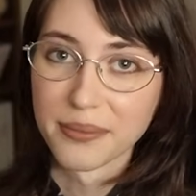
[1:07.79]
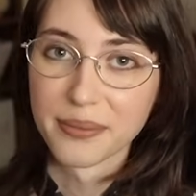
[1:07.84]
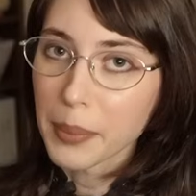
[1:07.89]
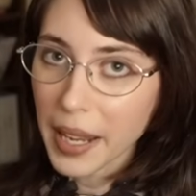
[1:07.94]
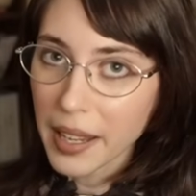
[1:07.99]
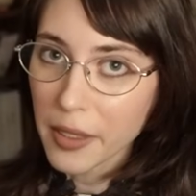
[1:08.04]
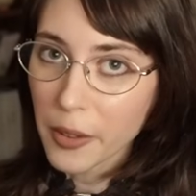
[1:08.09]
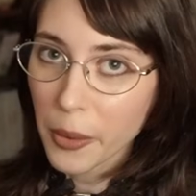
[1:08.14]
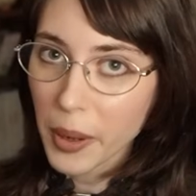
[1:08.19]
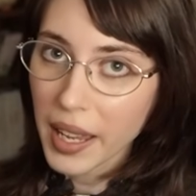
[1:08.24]

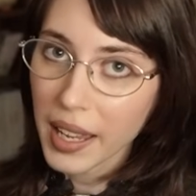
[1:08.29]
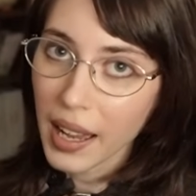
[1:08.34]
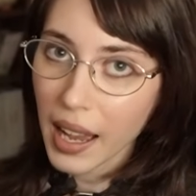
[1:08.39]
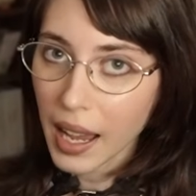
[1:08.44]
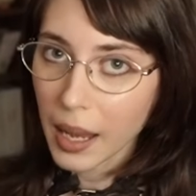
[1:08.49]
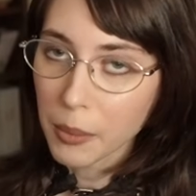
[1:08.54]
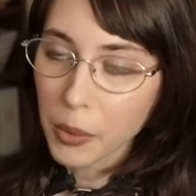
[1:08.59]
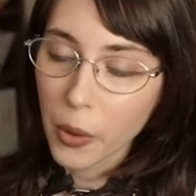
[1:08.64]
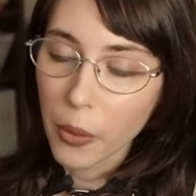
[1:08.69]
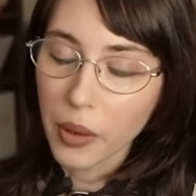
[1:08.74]
By the way,
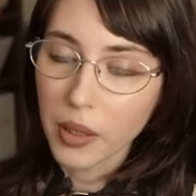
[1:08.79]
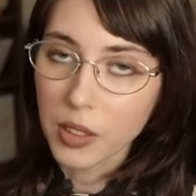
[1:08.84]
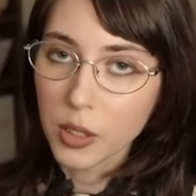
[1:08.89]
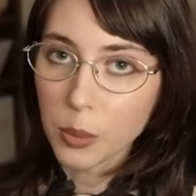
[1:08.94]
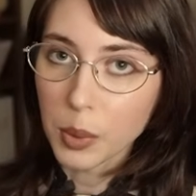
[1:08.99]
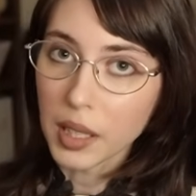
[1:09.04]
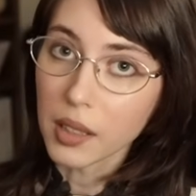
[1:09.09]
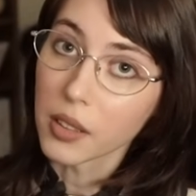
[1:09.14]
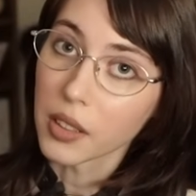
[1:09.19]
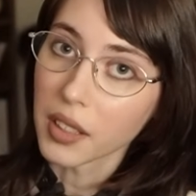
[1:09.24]
I'm going
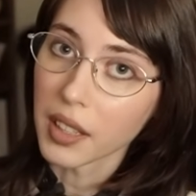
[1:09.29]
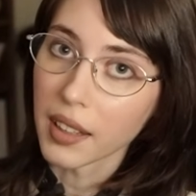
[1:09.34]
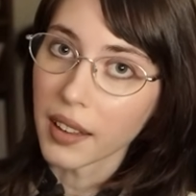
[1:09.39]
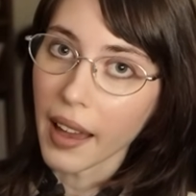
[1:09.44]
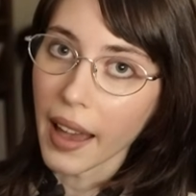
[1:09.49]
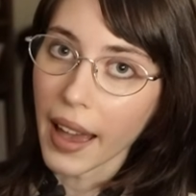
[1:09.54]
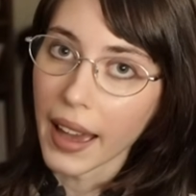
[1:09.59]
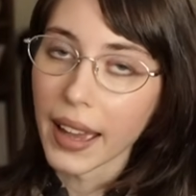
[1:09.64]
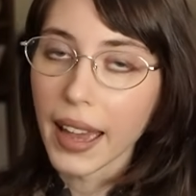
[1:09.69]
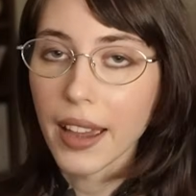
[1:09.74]
to be looking
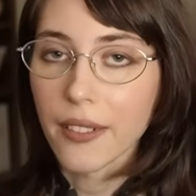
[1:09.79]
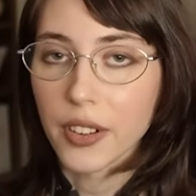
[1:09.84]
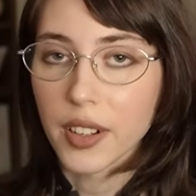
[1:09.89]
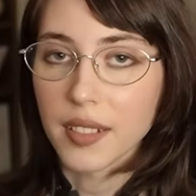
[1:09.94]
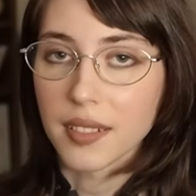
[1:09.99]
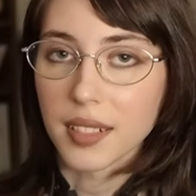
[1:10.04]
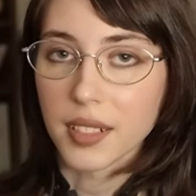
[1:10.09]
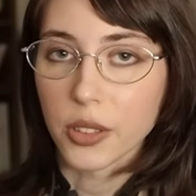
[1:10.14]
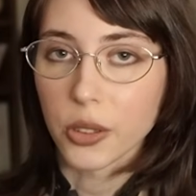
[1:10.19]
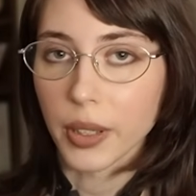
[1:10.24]
at every
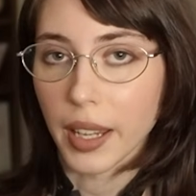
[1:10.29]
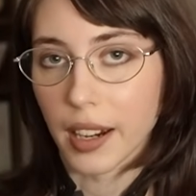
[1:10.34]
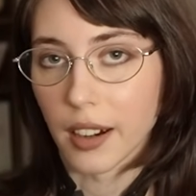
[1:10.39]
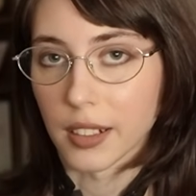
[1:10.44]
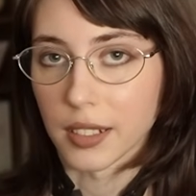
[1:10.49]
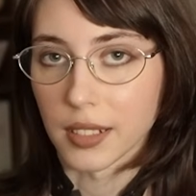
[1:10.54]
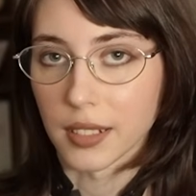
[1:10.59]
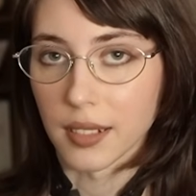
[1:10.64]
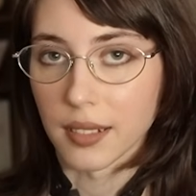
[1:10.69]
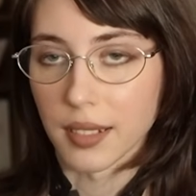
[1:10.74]
single
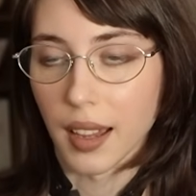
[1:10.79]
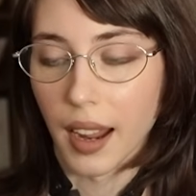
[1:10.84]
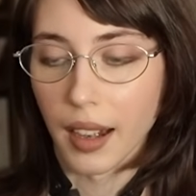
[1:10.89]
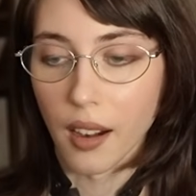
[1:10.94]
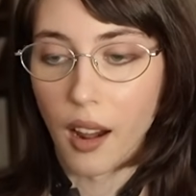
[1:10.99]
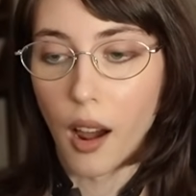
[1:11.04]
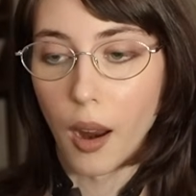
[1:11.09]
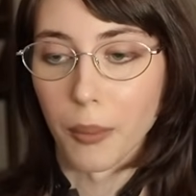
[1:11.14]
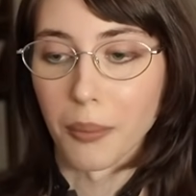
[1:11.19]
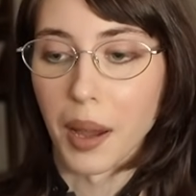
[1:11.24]
character
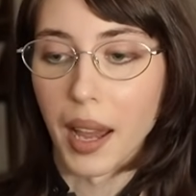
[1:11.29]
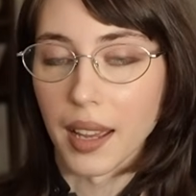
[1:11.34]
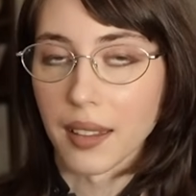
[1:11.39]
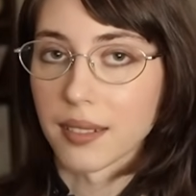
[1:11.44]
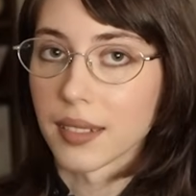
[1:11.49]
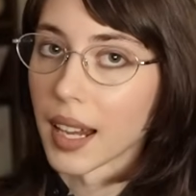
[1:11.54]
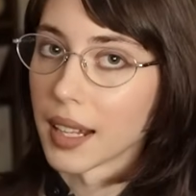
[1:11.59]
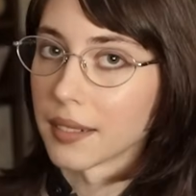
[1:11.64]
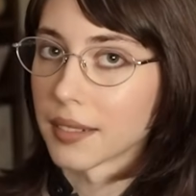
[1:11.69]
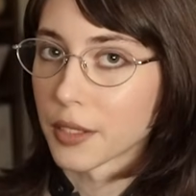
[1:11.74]
design on my
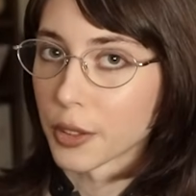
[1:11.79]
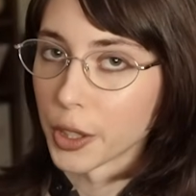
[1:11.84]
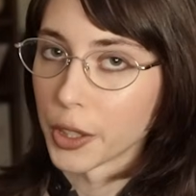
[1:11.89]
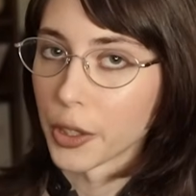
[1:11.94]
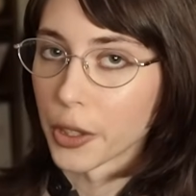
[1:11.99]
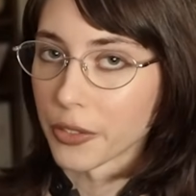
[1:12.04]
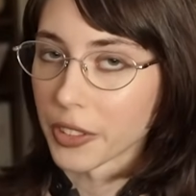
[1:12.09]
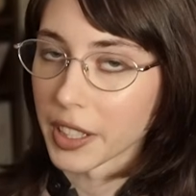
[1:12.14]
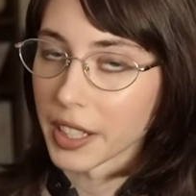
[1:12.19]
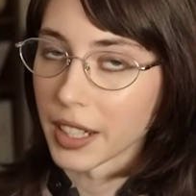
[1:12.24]
side screen
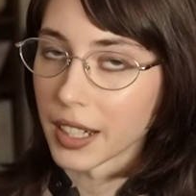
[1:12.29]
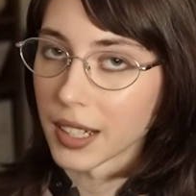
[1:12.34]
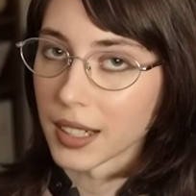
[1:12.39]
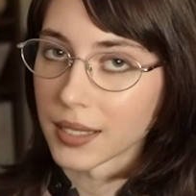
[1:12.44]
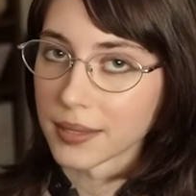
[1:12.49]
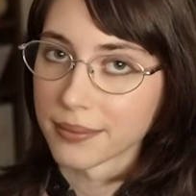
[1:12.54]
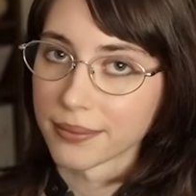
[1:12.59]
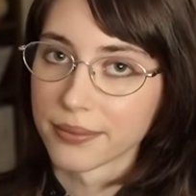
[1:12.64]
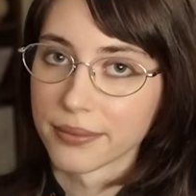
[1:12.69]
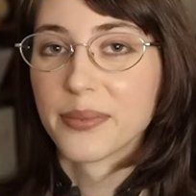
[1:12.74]
over
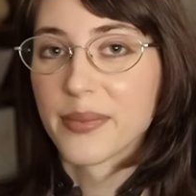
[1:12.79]
here.